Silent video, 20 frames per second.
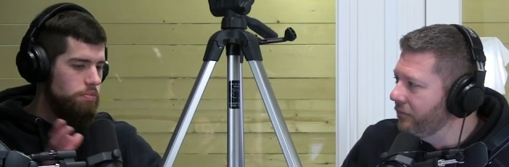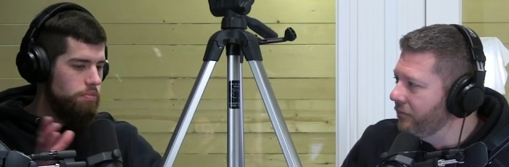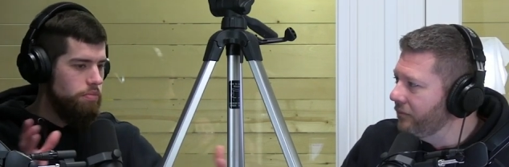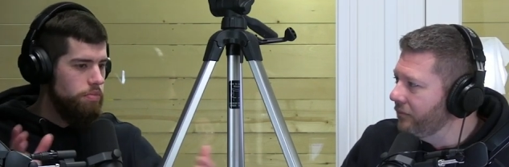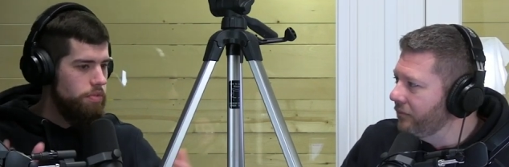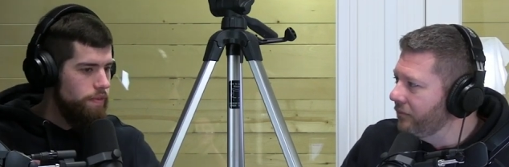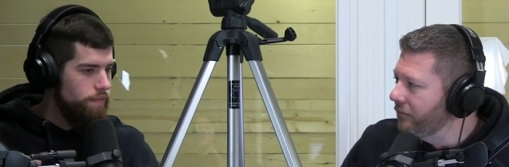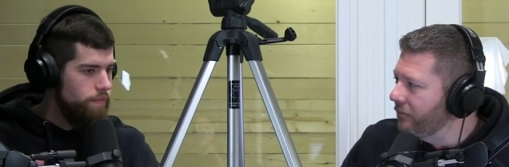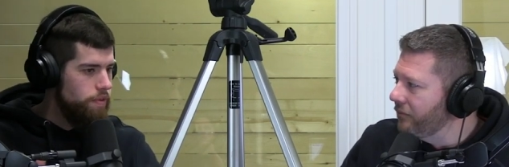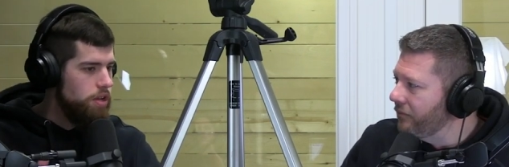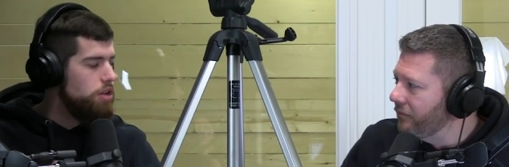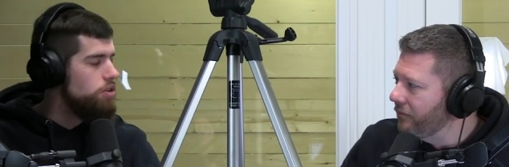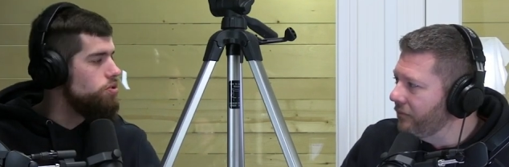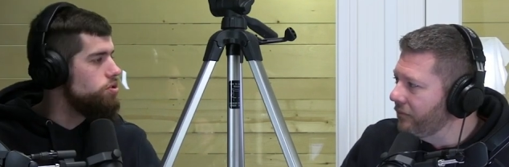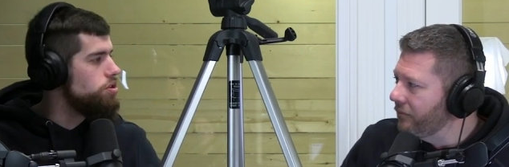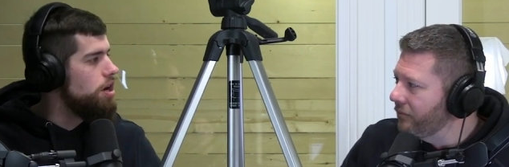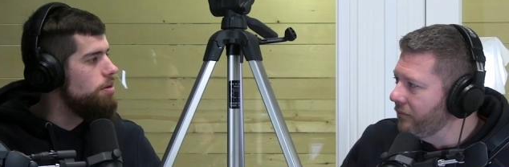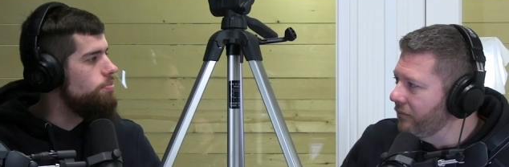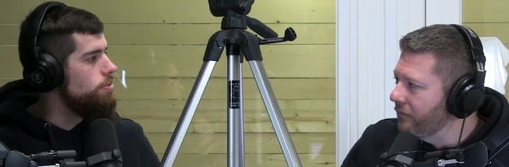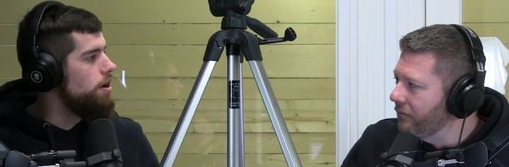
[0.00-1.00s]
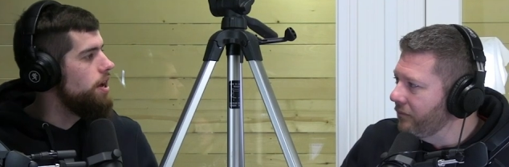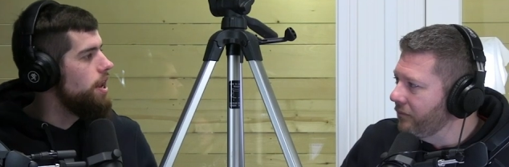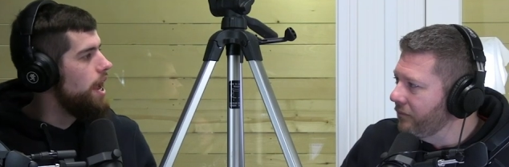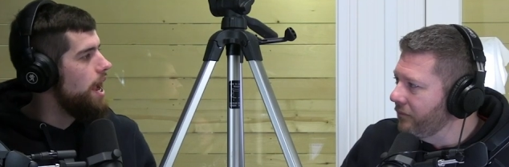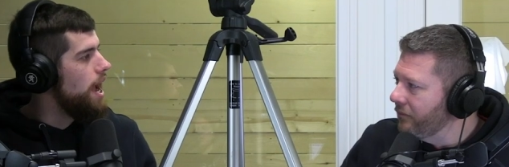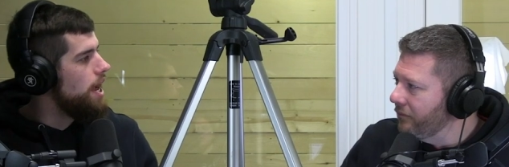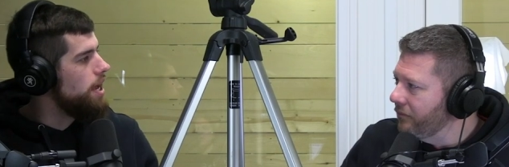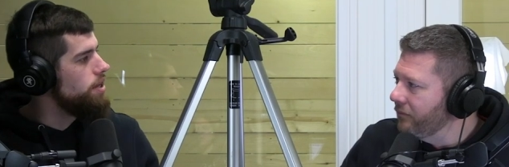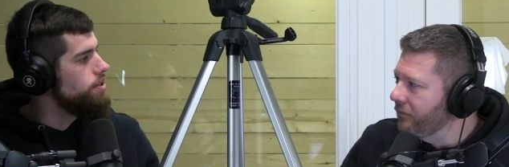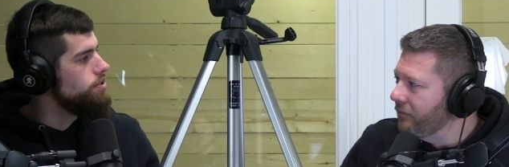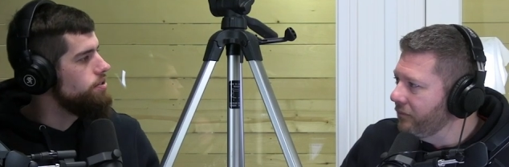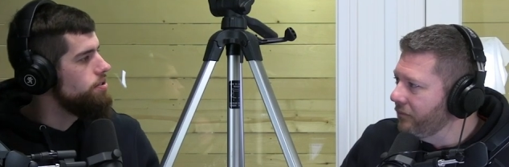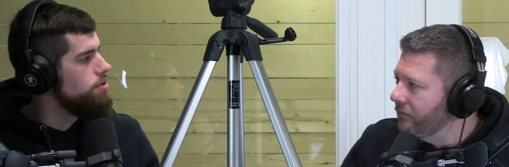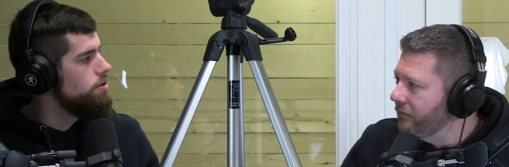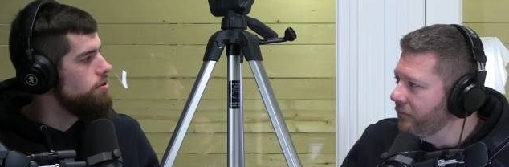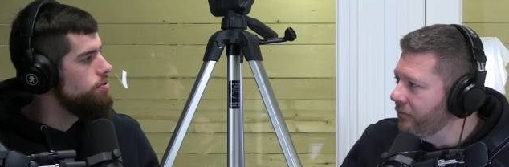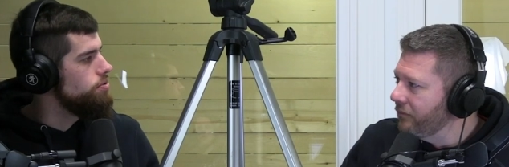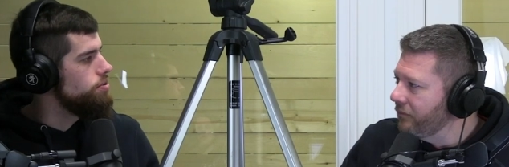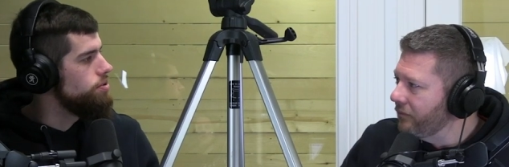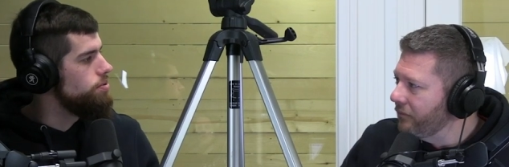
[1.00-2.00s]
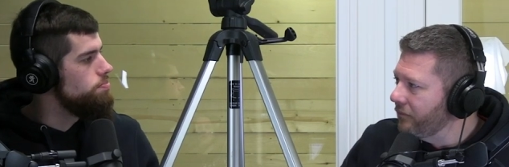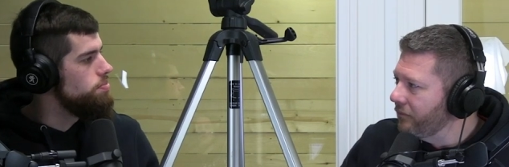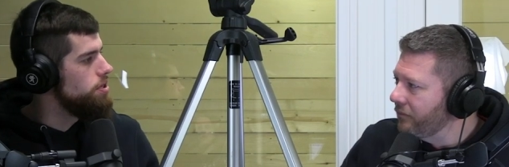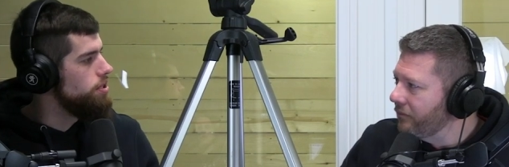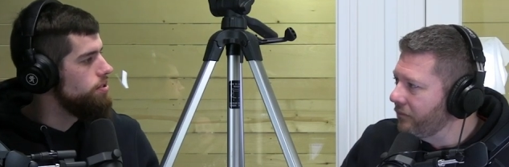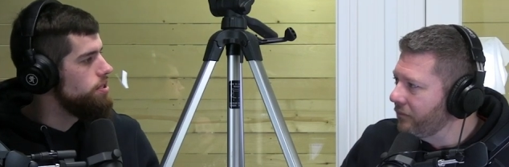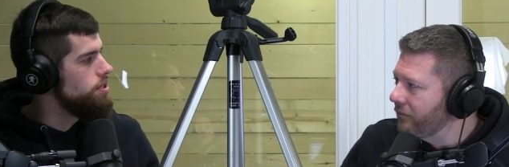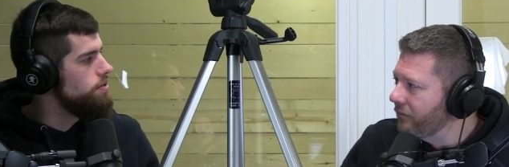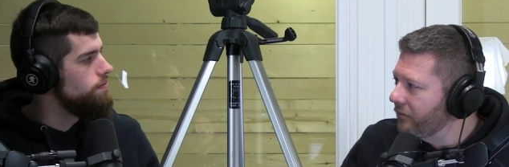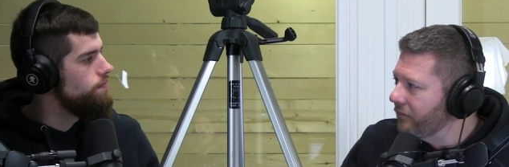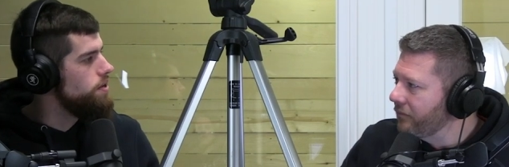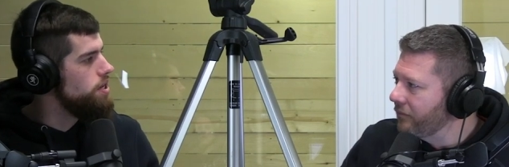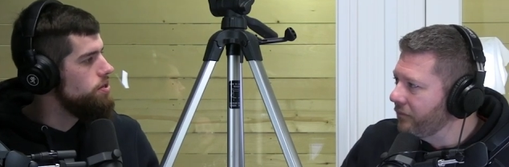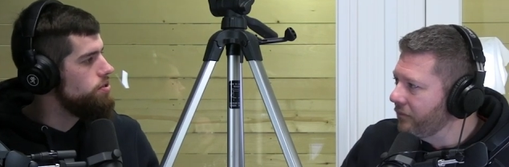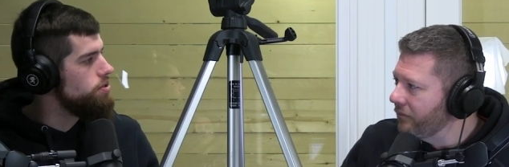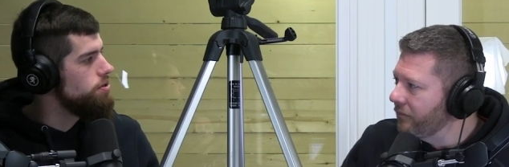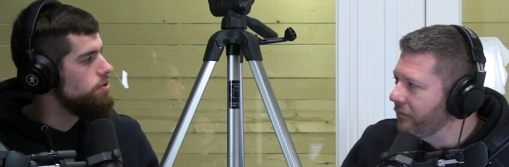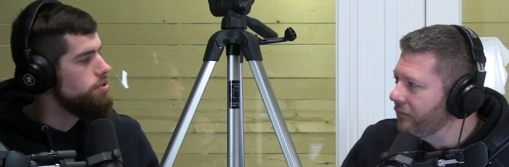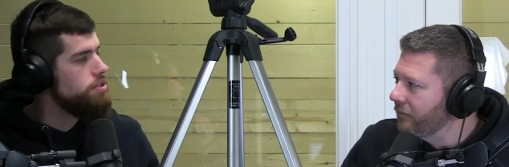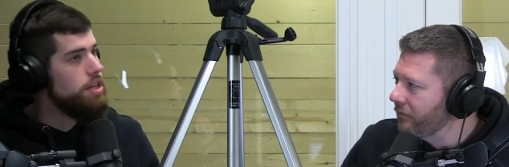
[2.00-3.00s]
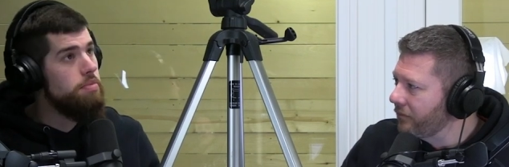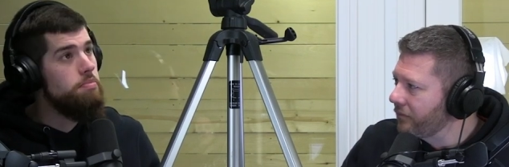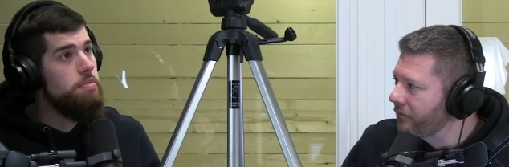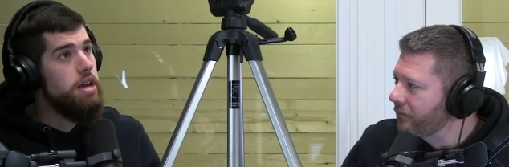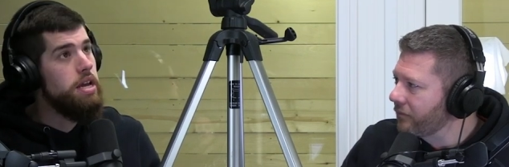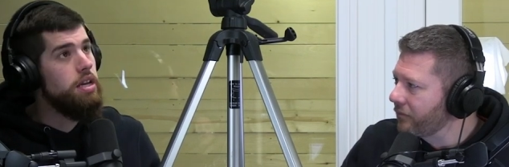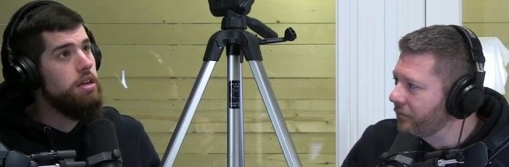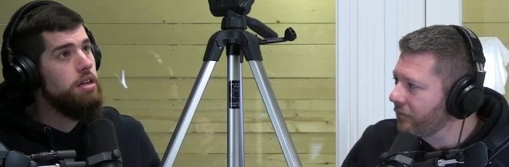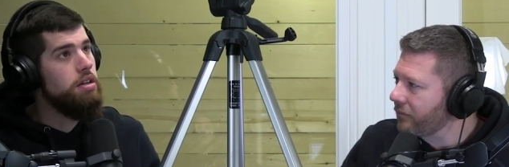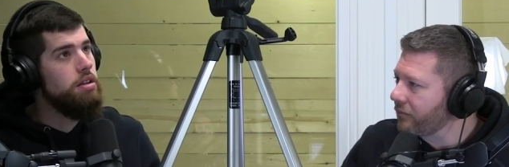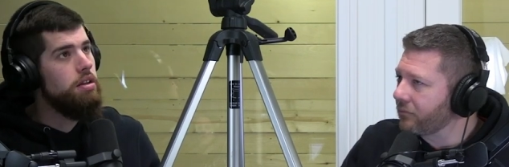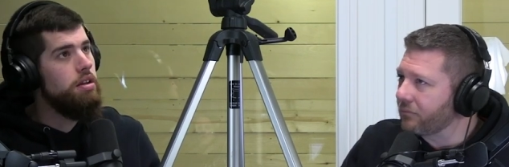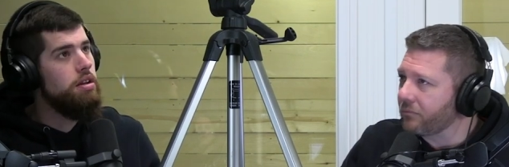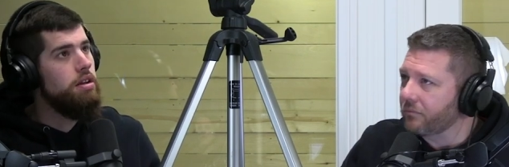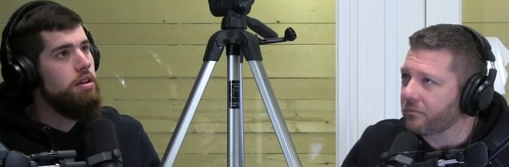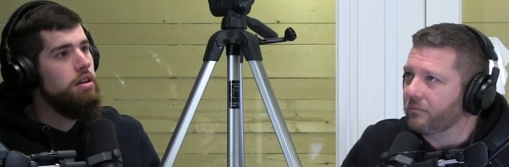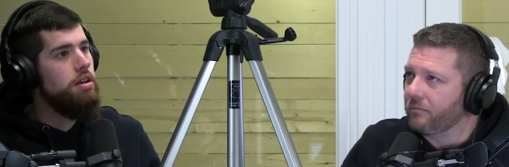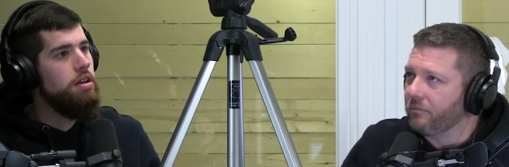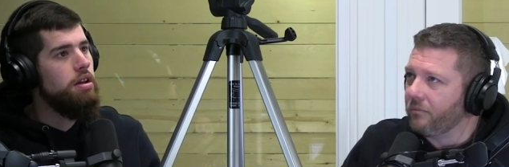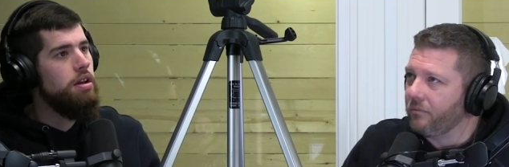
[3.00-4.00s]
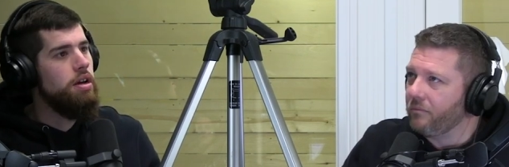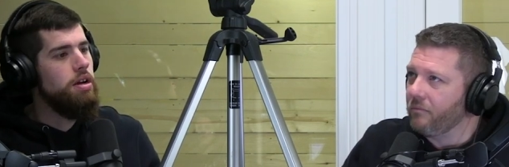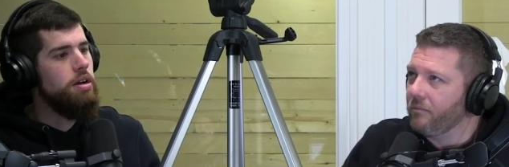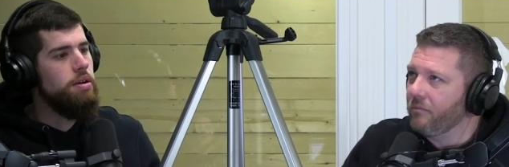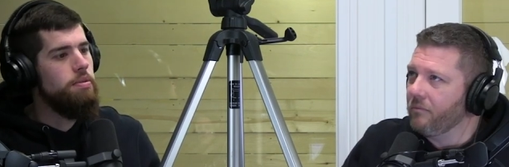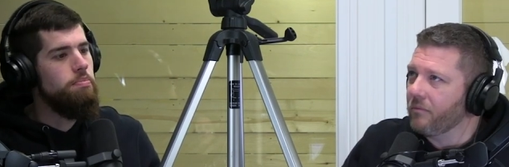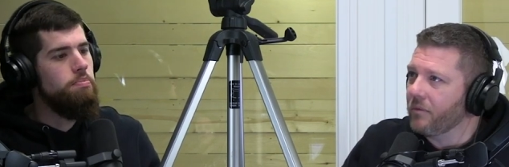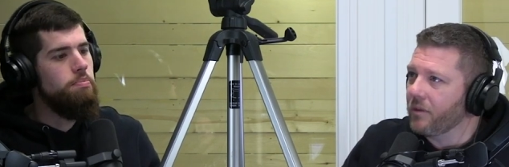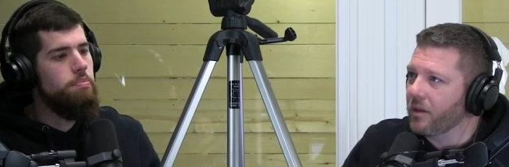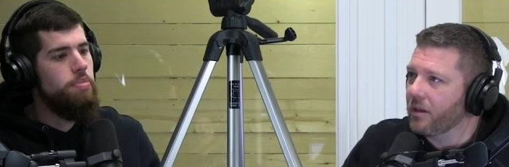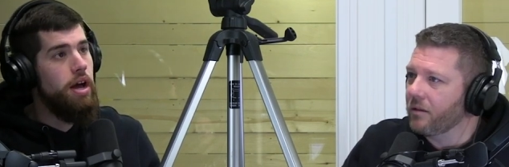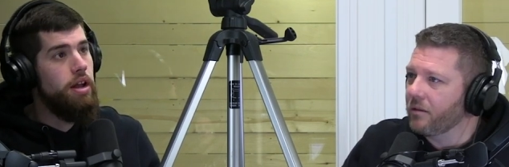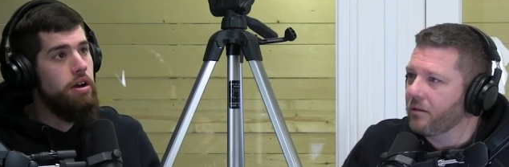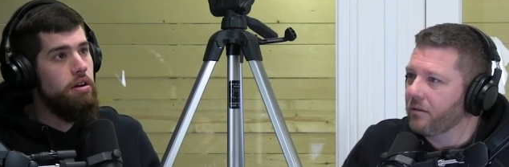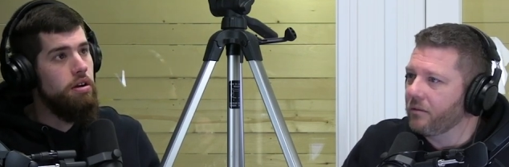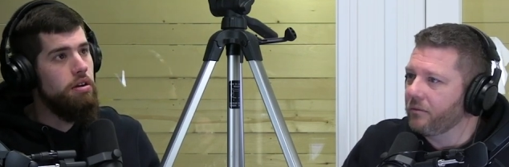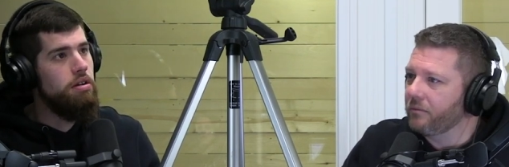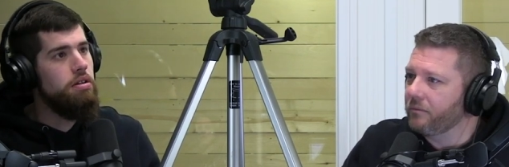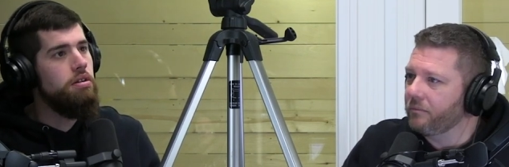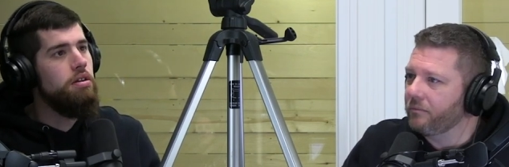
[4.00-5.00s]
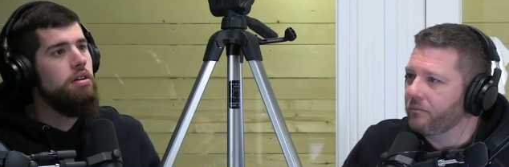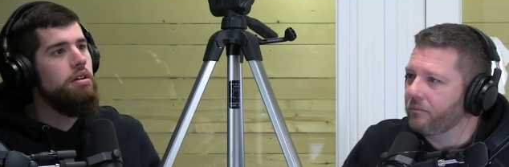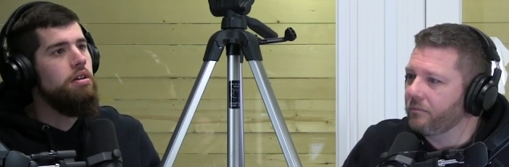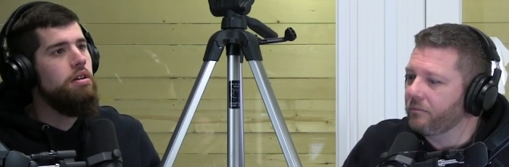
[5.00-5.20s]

Speaker 1: the video tripod has those built-in features that make it um, better